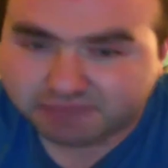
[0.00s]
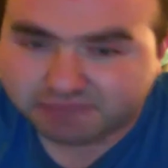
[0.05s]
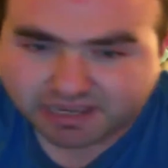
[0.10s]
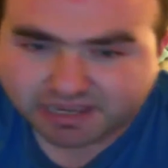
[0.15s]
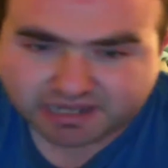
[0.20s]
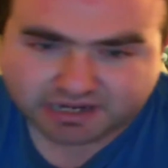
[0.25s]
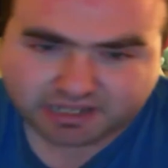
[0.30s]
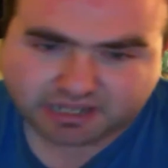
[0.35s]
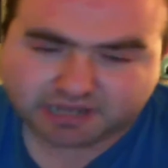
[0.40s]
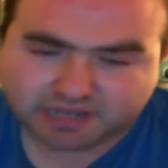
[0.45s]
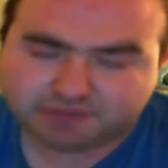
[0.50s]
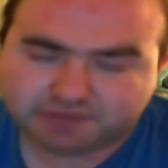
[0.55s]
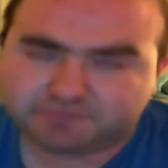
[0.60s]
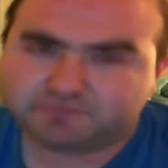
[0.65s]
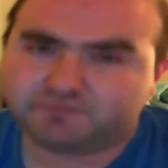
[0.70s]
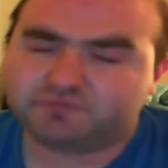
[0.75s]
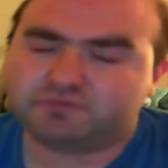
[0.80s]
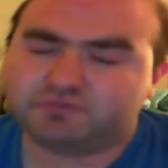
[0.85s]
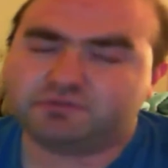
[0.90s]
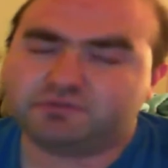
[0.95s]
Mad
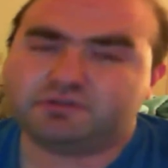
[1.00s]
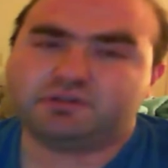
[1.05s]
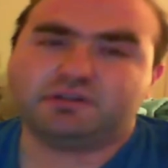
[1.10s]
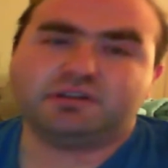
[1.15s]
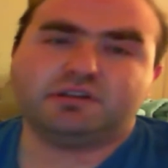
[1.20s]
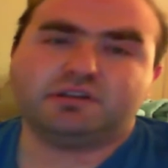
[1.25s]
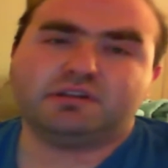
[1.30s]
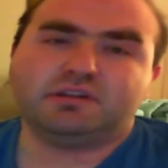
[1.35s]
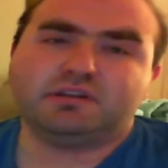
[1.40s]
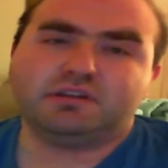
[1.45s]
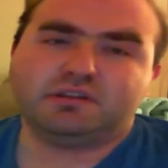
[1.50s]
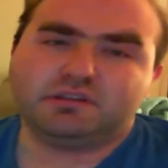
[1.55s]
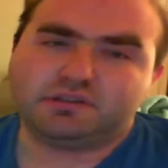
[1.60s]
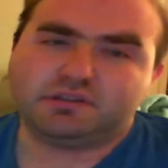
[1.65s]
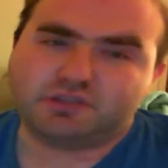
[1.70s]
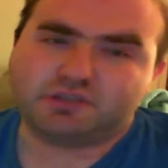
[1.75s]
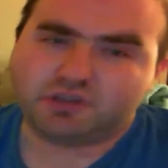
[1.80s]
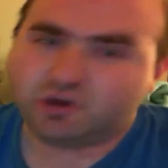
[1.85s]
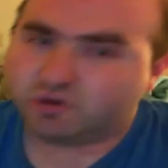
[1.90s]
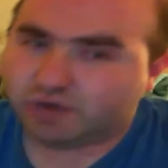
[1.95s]
hyped for,
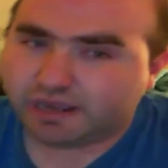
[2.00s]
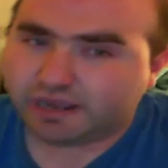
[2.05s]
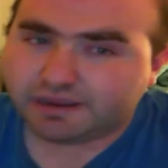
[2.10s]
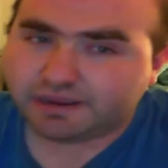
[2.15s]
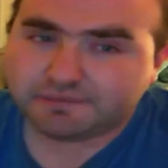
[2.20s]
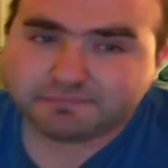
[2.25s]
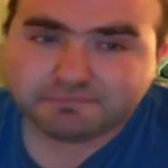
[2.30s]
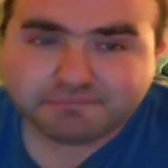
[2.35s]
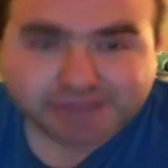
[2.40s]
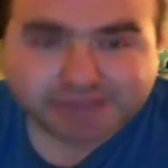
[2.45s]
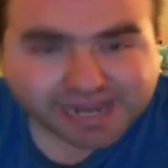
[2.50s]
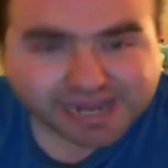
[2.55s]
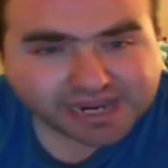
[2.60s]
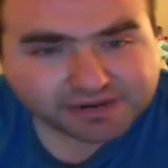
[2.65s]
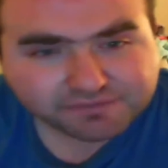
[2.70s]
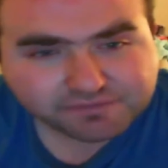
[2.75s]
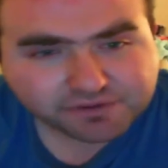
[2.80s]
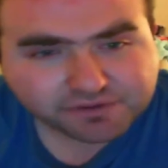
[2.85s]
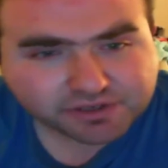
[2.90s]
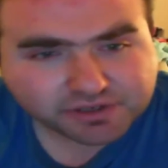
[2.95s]
yo, I am
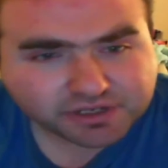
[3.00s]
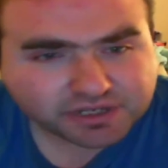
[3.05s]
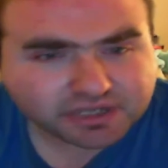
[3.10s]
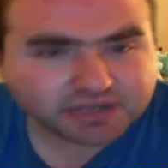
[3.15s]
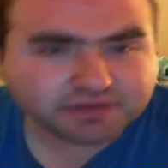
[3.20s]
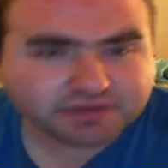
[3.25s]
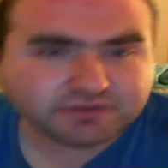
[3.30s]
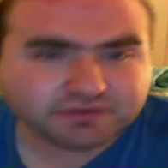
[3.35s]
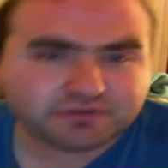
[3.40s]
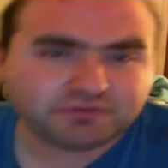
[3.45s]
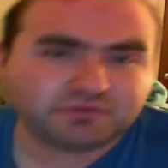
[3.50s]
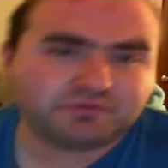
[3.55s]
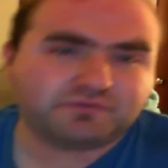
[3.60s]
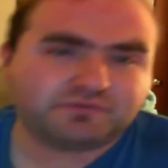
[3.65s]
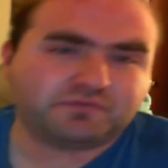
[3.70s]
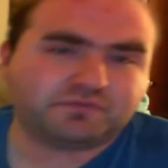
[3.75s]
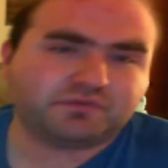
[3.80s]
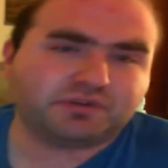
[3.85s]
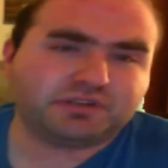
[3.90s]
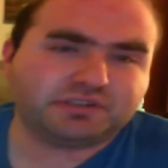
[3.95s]
mad fucking hyped,
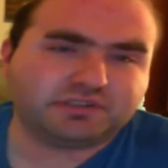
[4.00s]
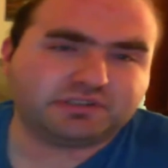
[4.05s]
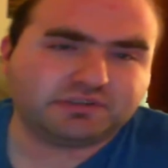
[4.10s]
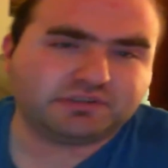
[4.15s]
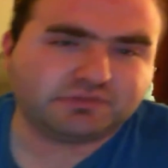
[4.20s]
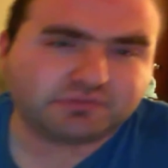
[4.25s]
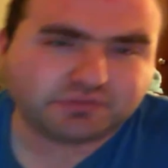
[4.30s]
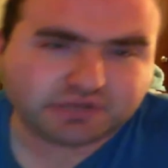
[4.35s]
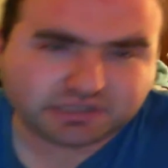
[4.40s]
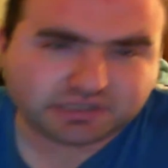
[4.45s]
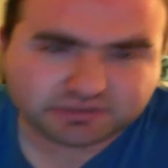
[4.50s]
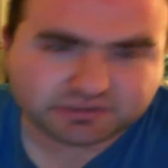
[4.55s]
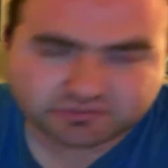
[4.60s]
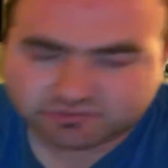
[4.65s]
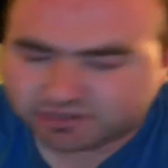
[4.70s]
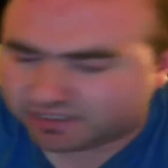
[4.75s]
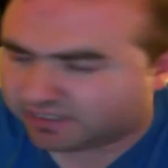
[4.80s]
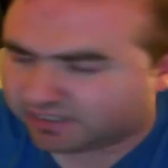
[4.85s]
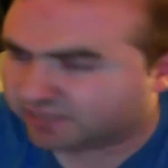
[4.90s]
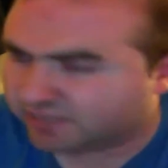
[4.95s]
dude, for Izuku
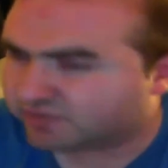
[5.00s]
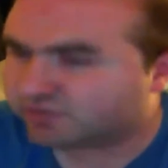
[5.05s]
Katsuki.